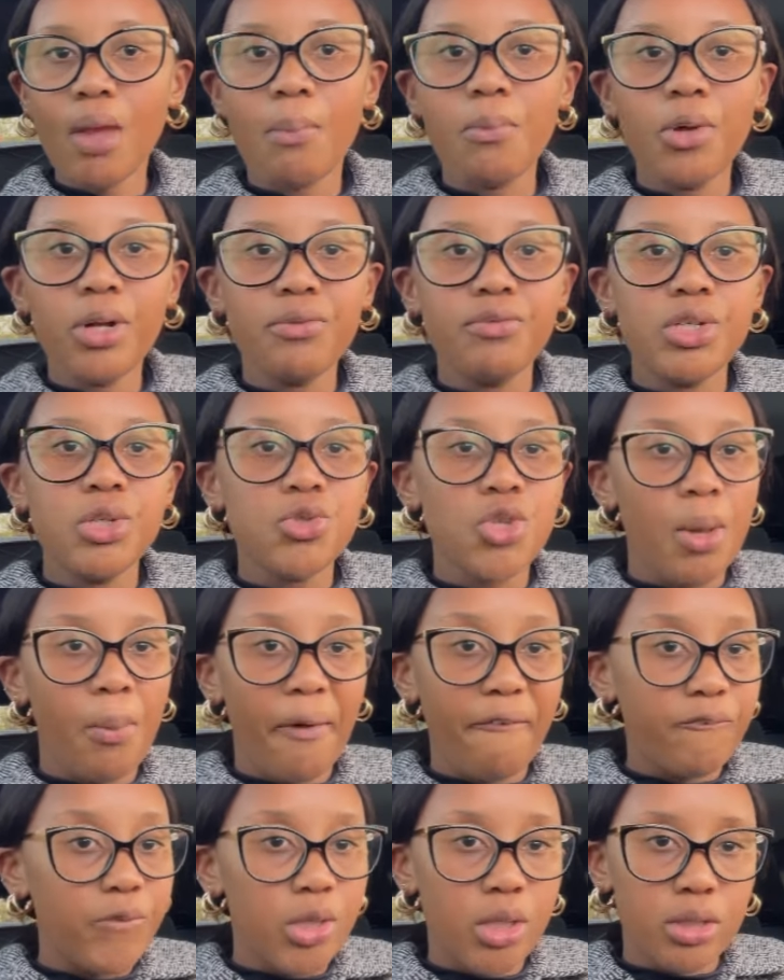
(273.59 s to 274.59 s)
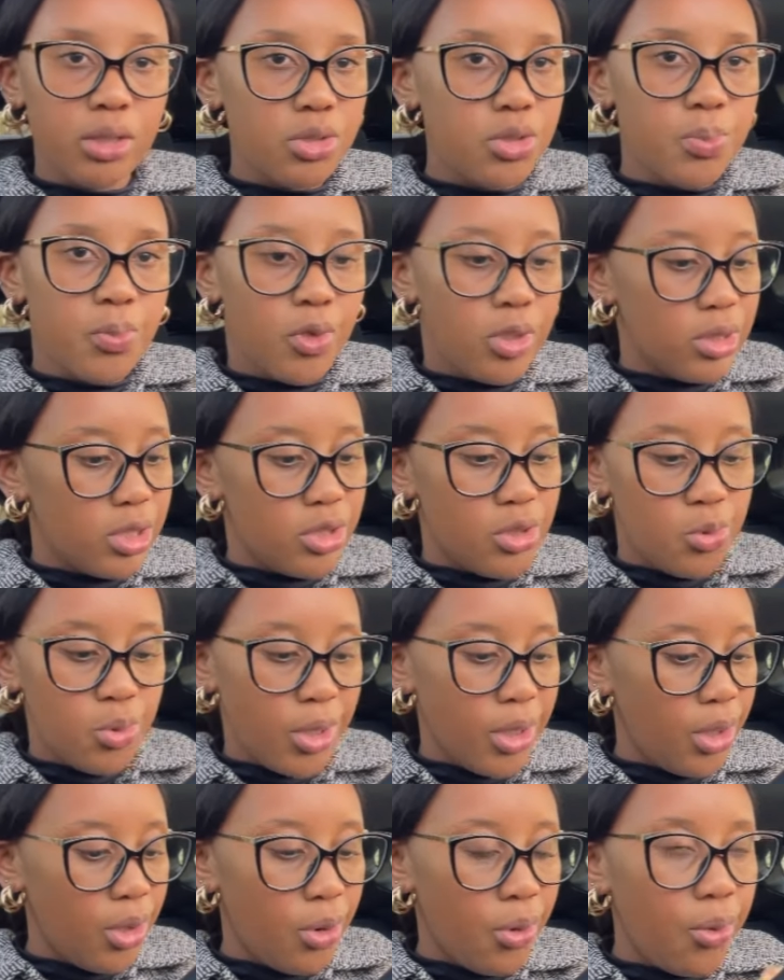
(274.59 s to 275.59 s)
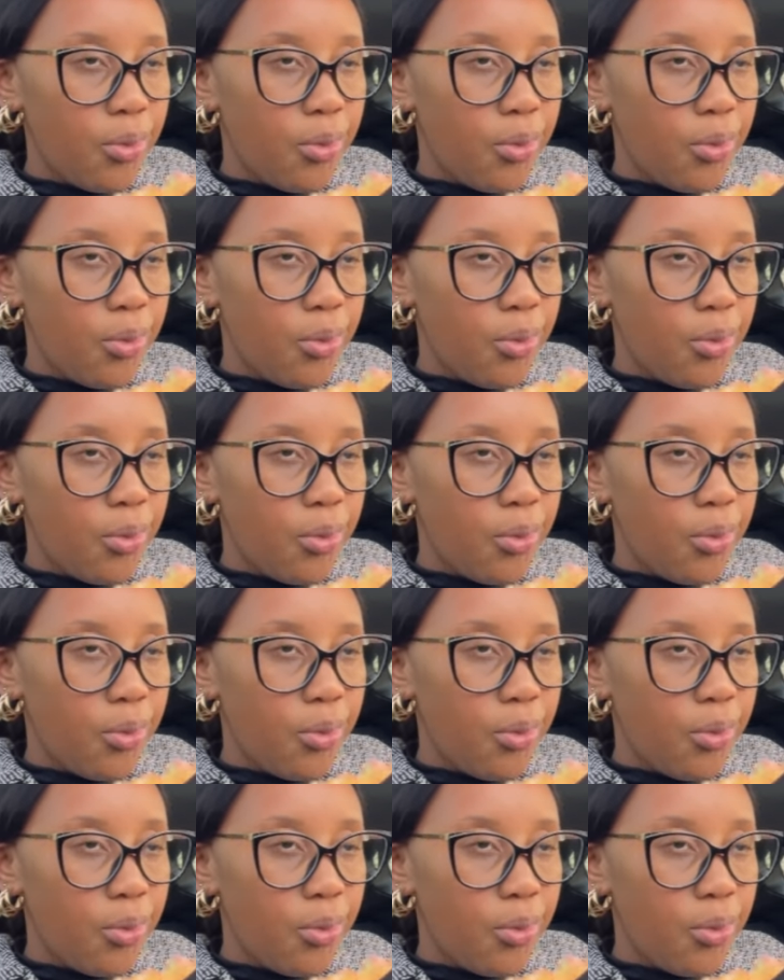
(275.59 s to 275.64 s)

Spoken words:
Not even a game I put at this point. I just want to get